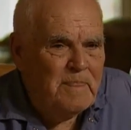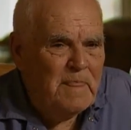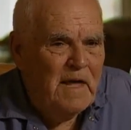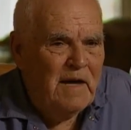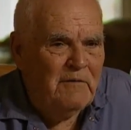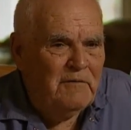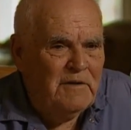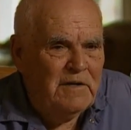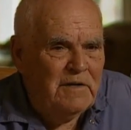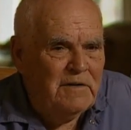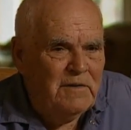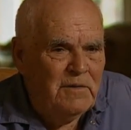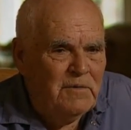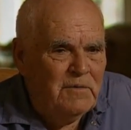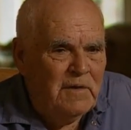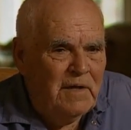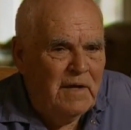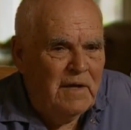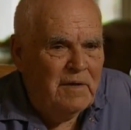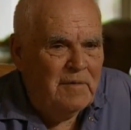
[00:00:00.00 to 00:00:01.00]
Never did do
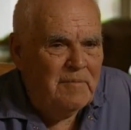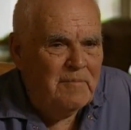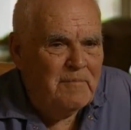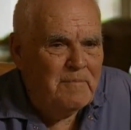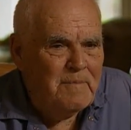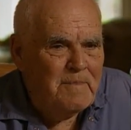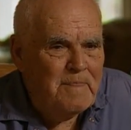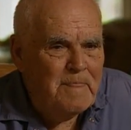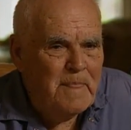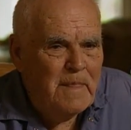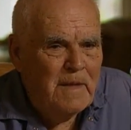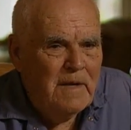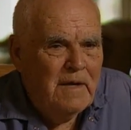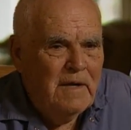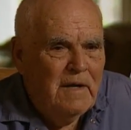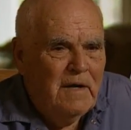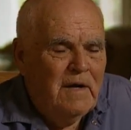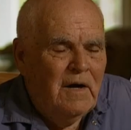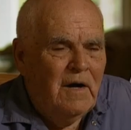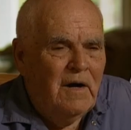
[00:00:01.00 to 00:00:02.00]

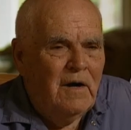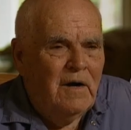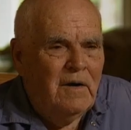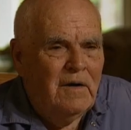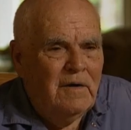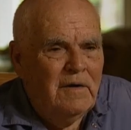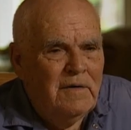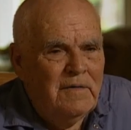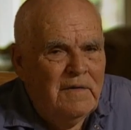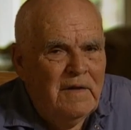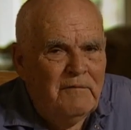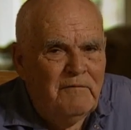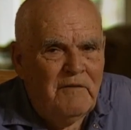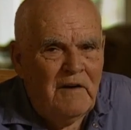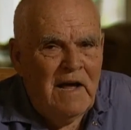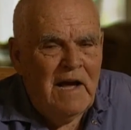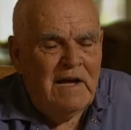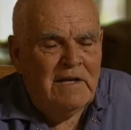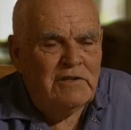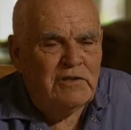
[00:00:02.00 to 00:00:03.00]
that. Uh, the
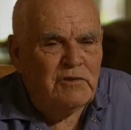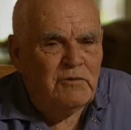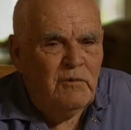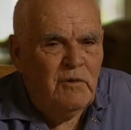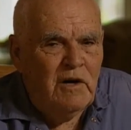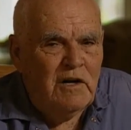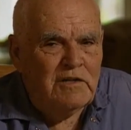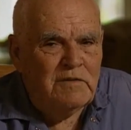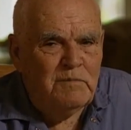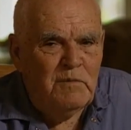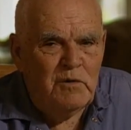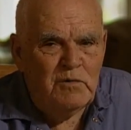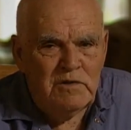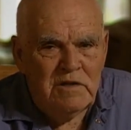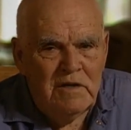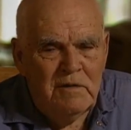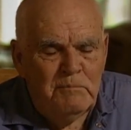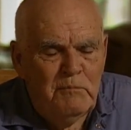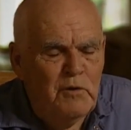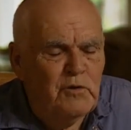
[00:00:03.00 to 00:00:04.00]
flying squads
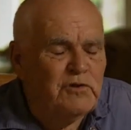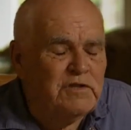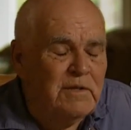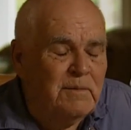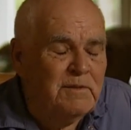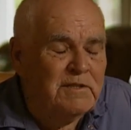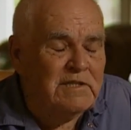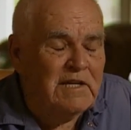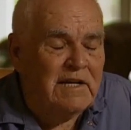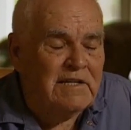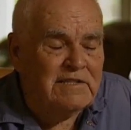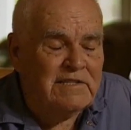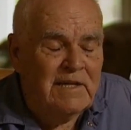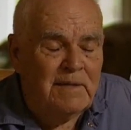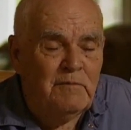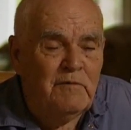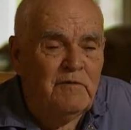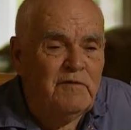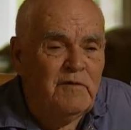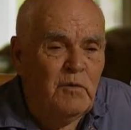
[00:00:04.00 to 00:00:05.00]
mostly, most of them, as I
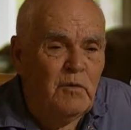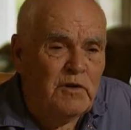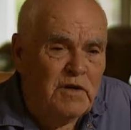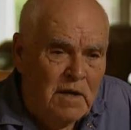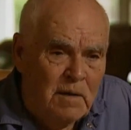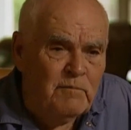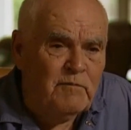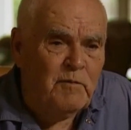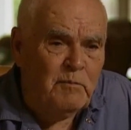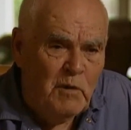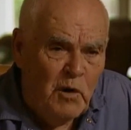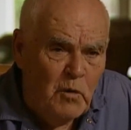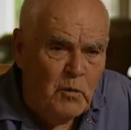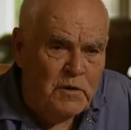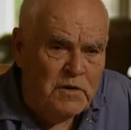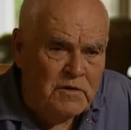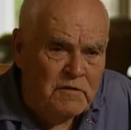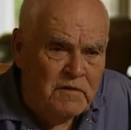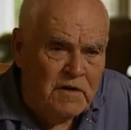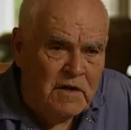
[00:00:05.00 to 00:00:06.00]
said before, come from
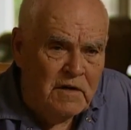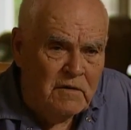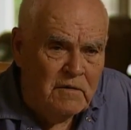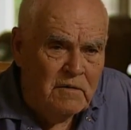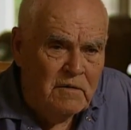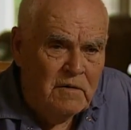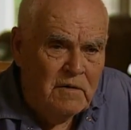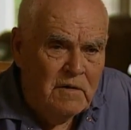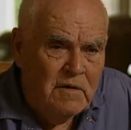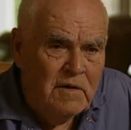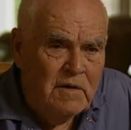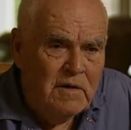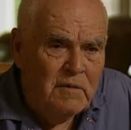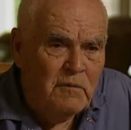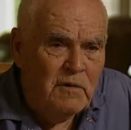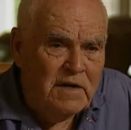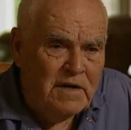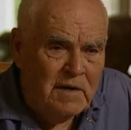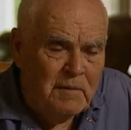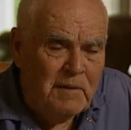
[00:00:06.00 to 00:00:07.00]
Hogansville. And
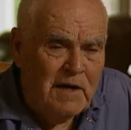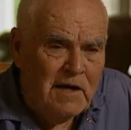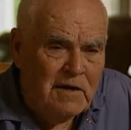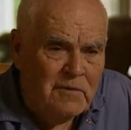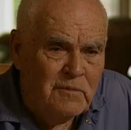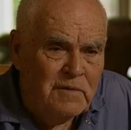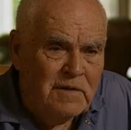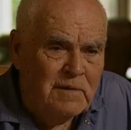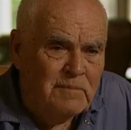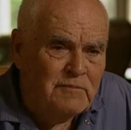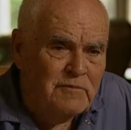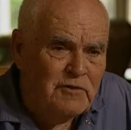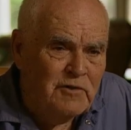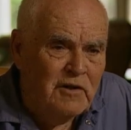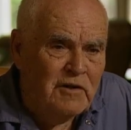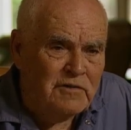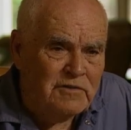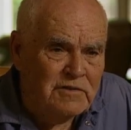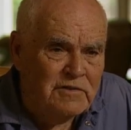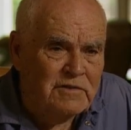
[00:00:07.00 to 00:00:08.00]
we come out on them
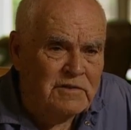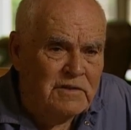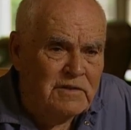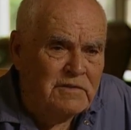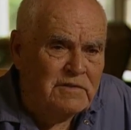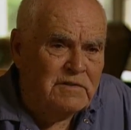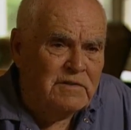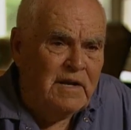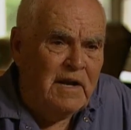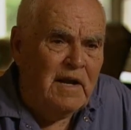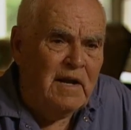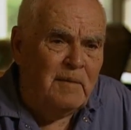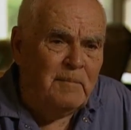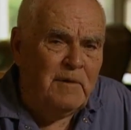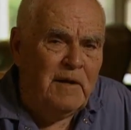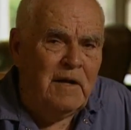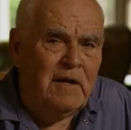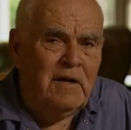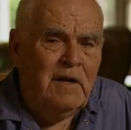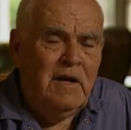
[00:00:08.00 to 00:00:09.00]
trucks and to scare them
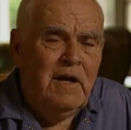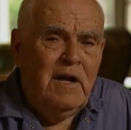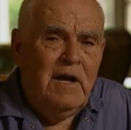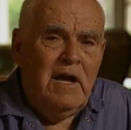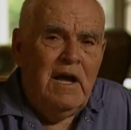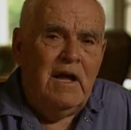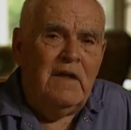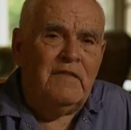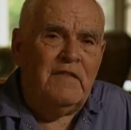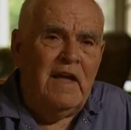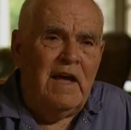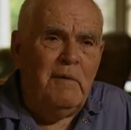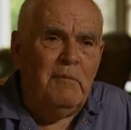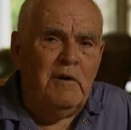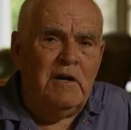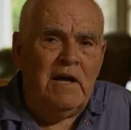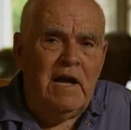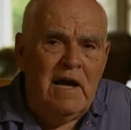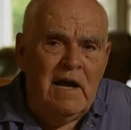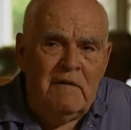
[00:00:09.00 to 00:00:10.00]
down. And they
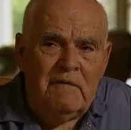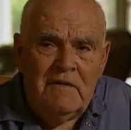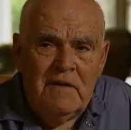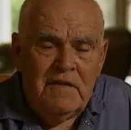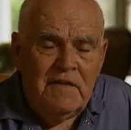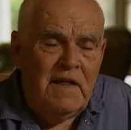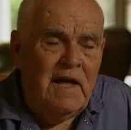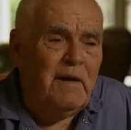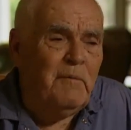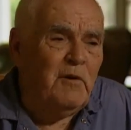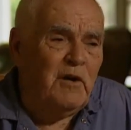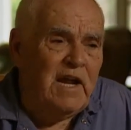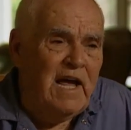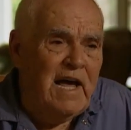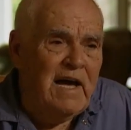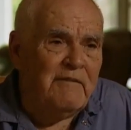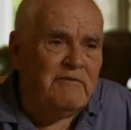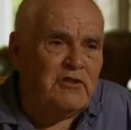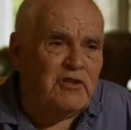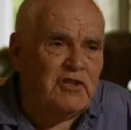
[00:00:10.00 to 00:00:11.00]
would have, they would
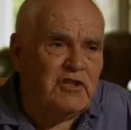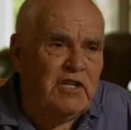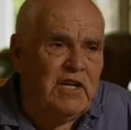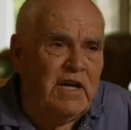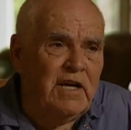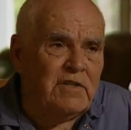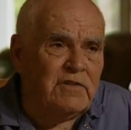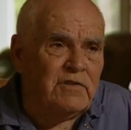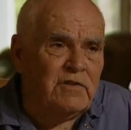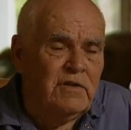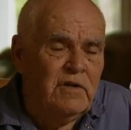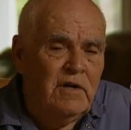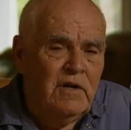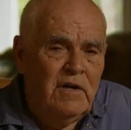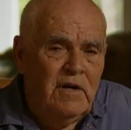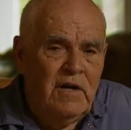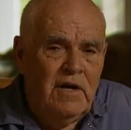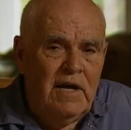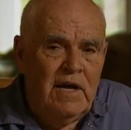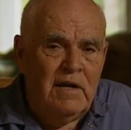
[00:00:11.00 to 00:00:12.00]
have sticks,
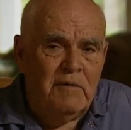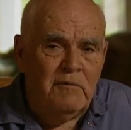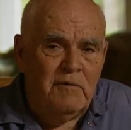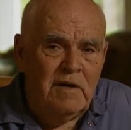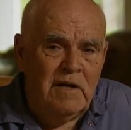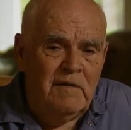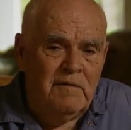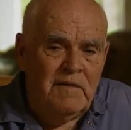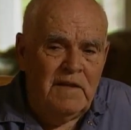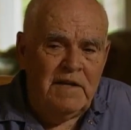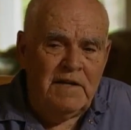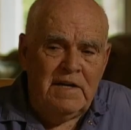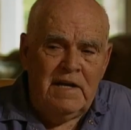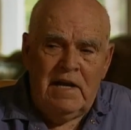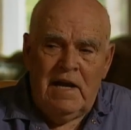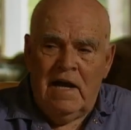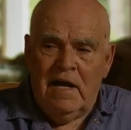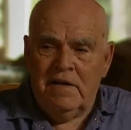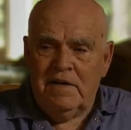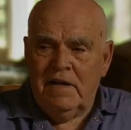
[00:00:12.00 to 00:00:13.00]
and whenever
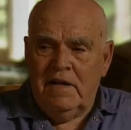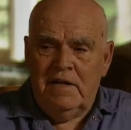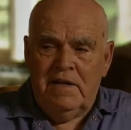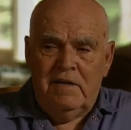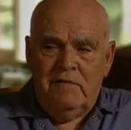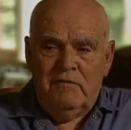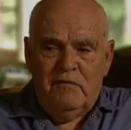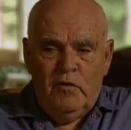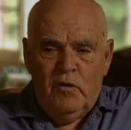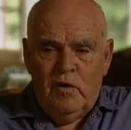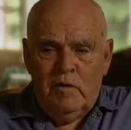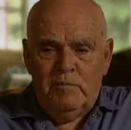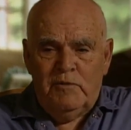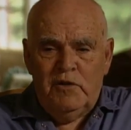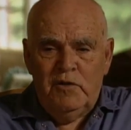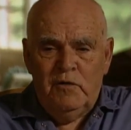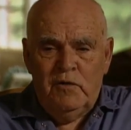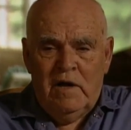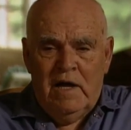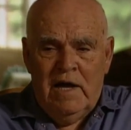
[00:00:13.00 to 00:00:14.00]
get out there, they'd form
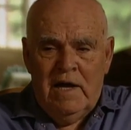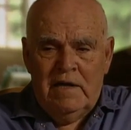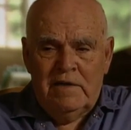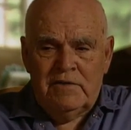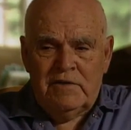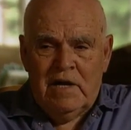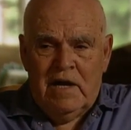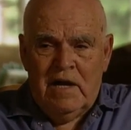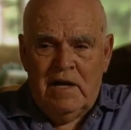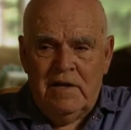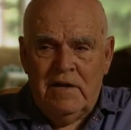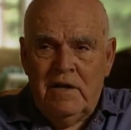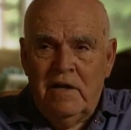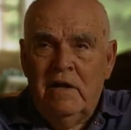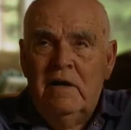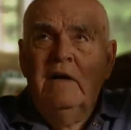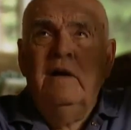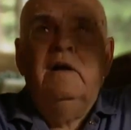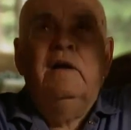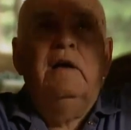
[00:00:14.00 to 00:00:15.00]
two lines out
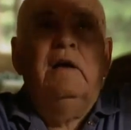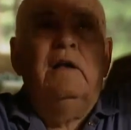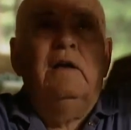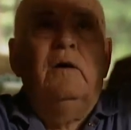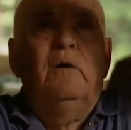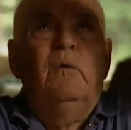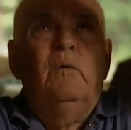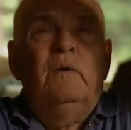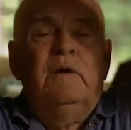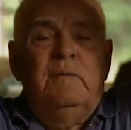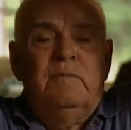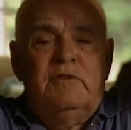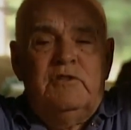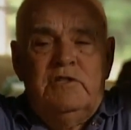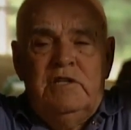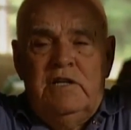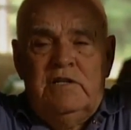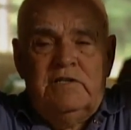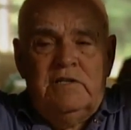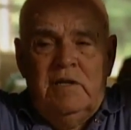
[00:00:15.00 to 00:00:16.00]
here and hold them
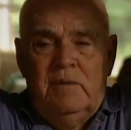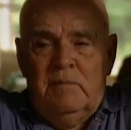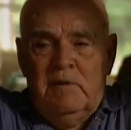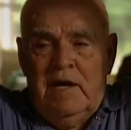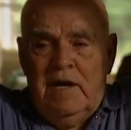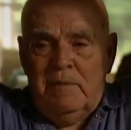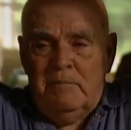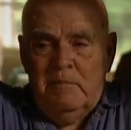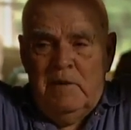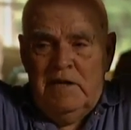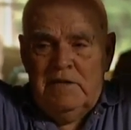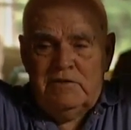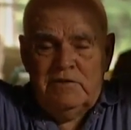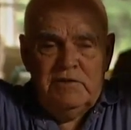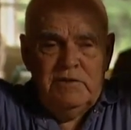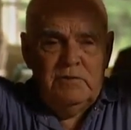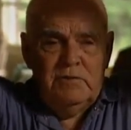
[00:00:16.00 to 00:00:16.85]
sticks up like Mason